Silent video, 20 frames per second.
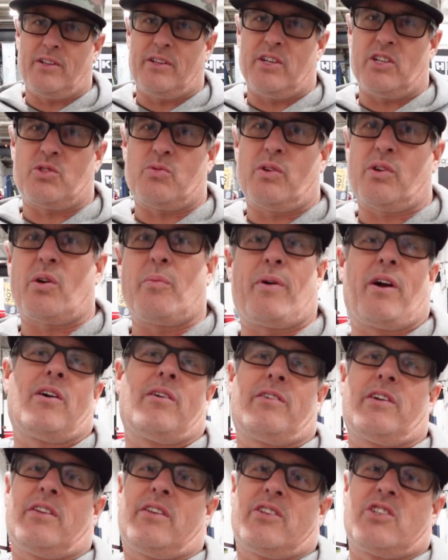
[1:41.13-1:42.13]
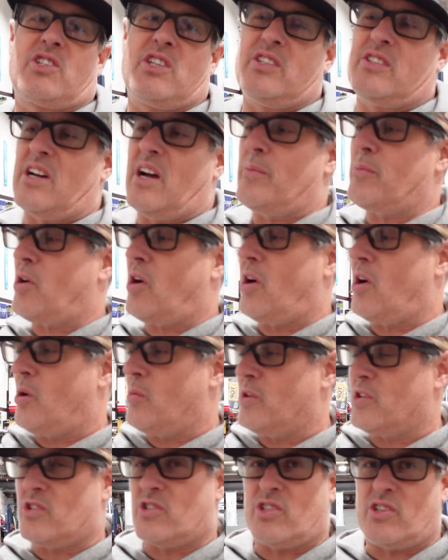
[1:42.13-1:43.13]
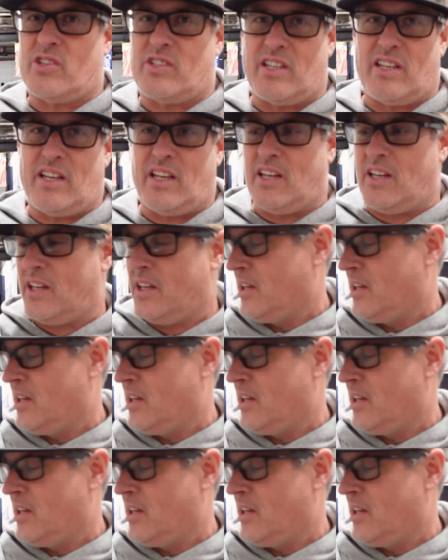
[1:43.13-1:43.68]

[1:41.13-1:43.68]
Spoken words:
this one compared to the seat time car, which is a DE.